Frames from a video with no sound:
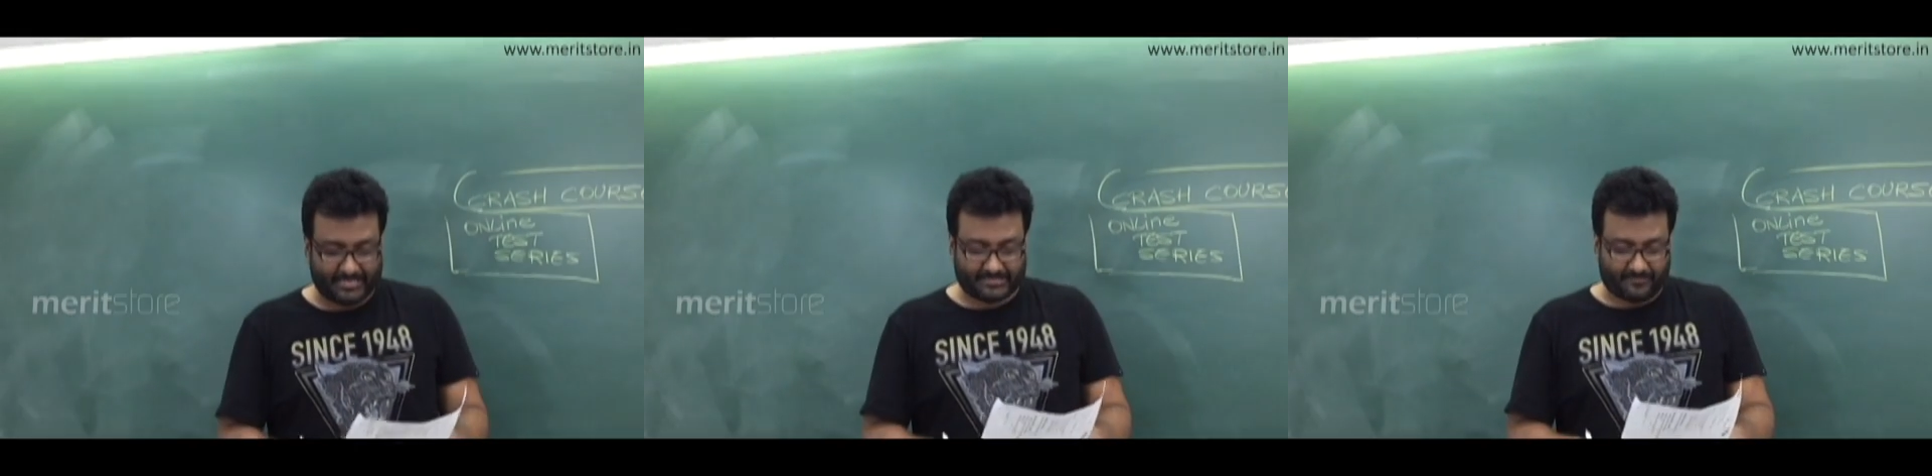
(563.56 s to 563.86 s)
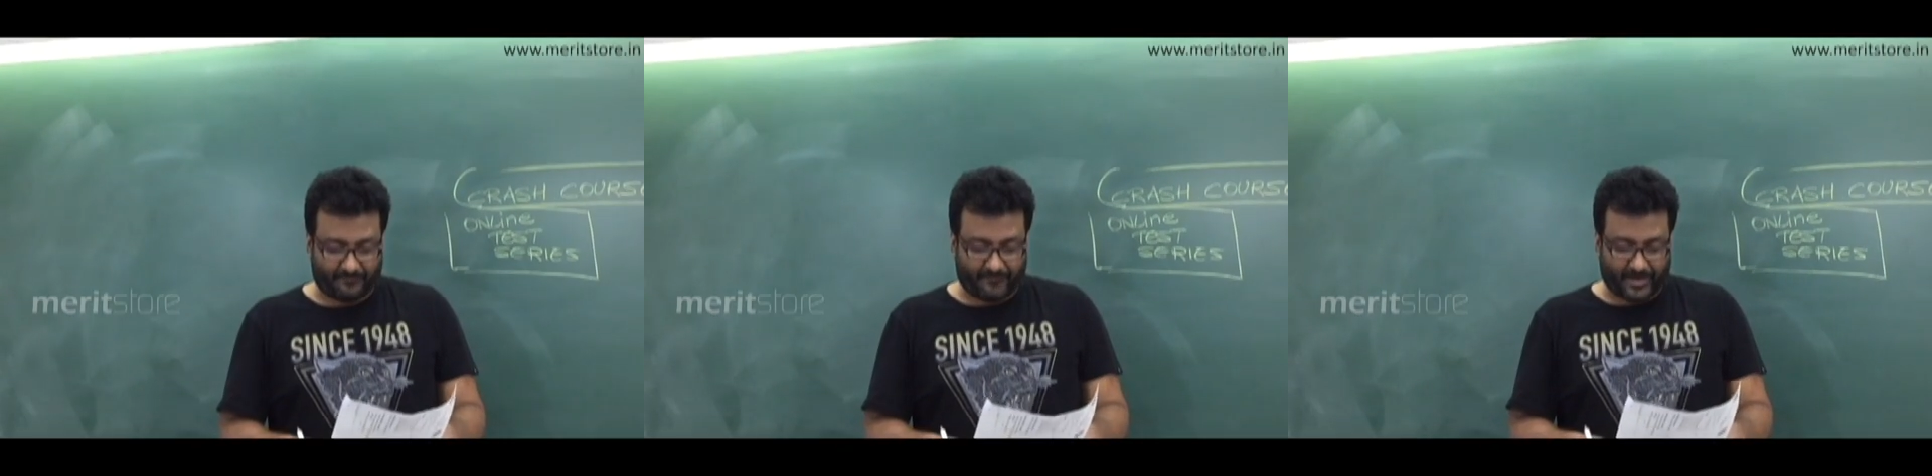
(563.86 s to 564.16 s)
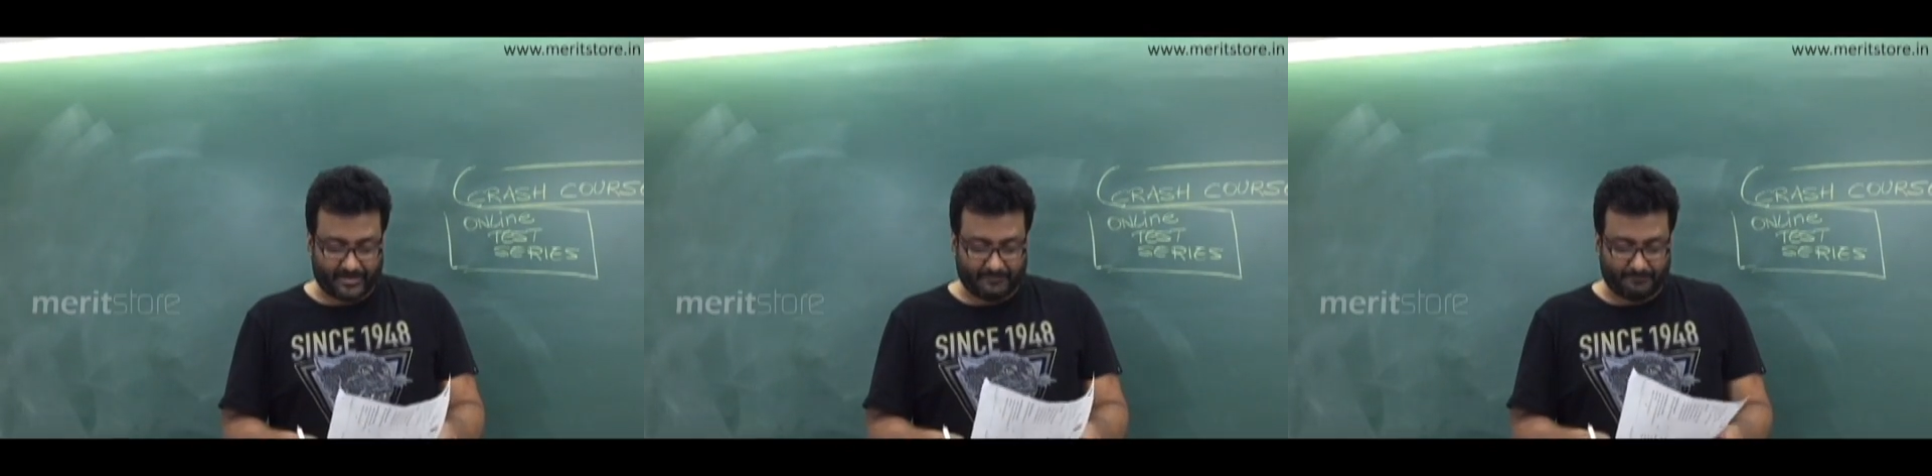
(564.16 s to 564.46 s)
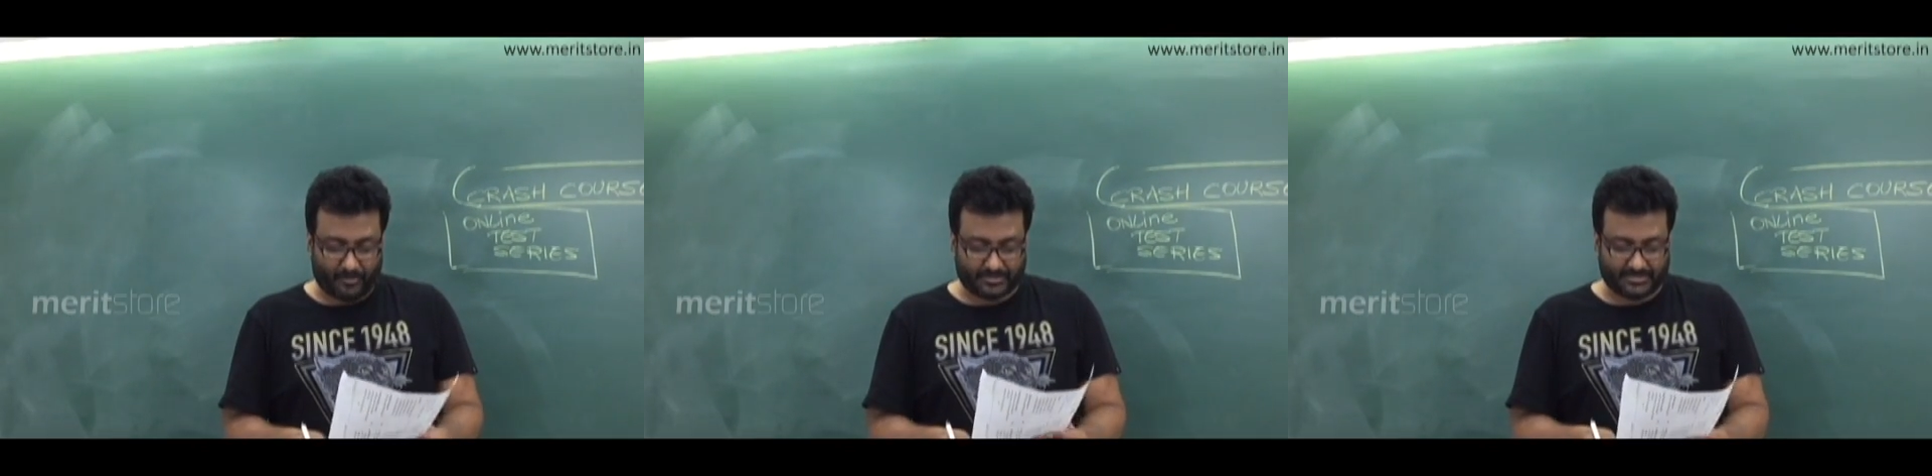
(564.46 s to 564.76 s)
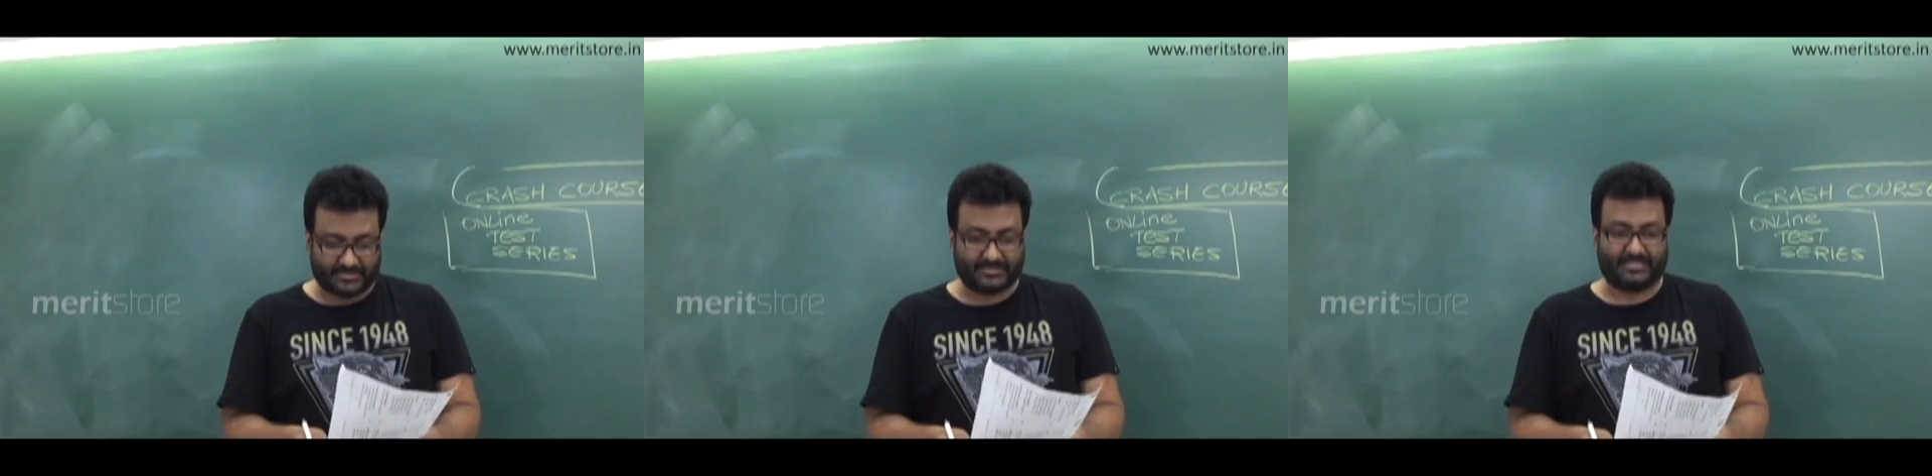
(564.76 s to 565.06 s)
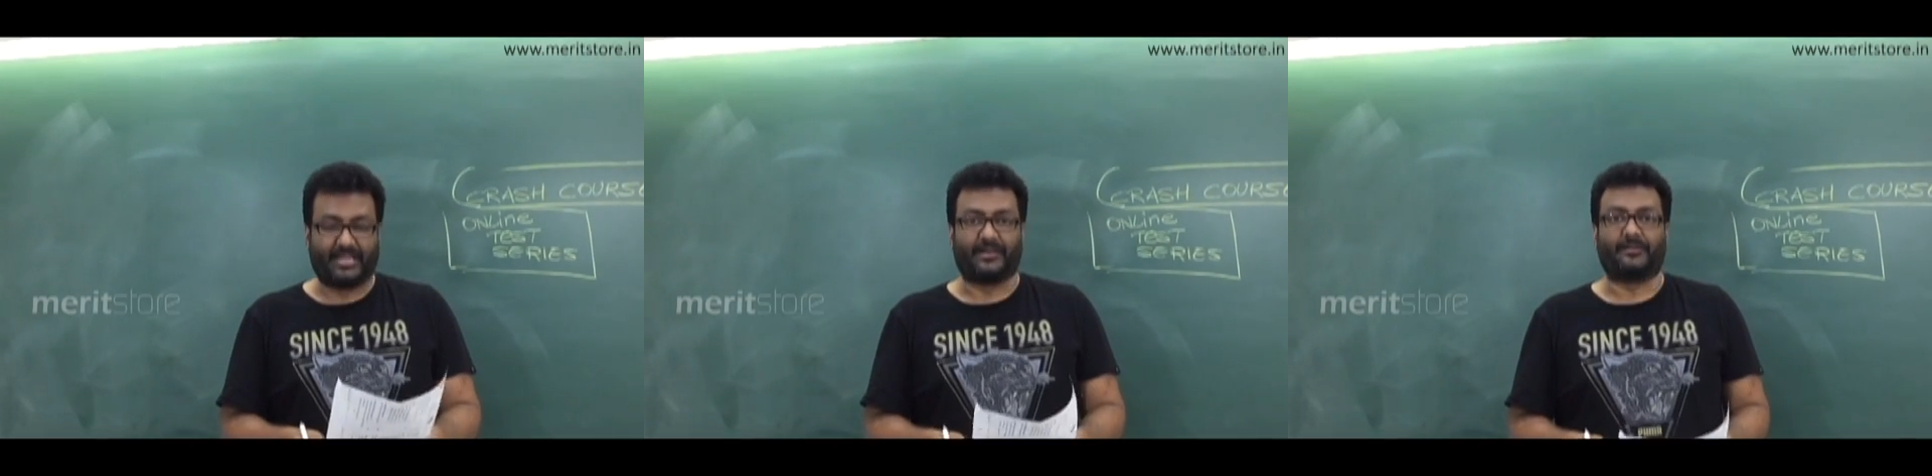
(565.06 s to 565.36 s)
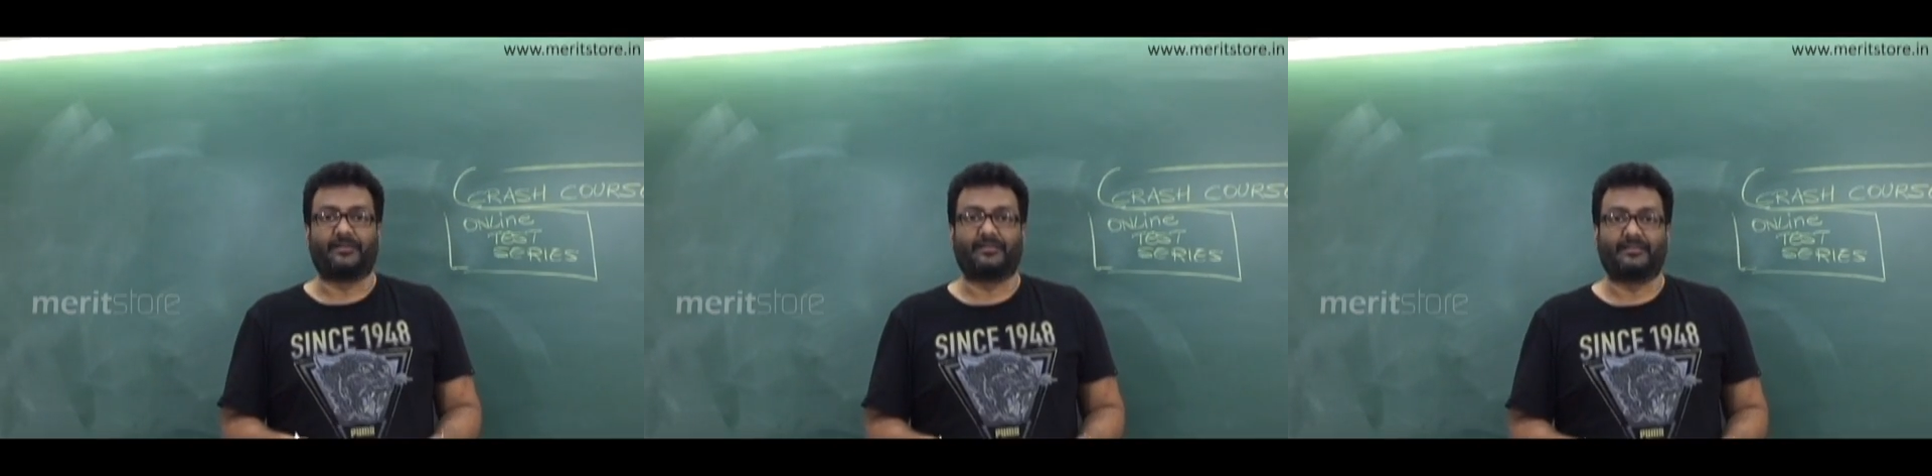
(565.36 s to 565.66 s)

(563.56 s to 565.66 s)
is very important there.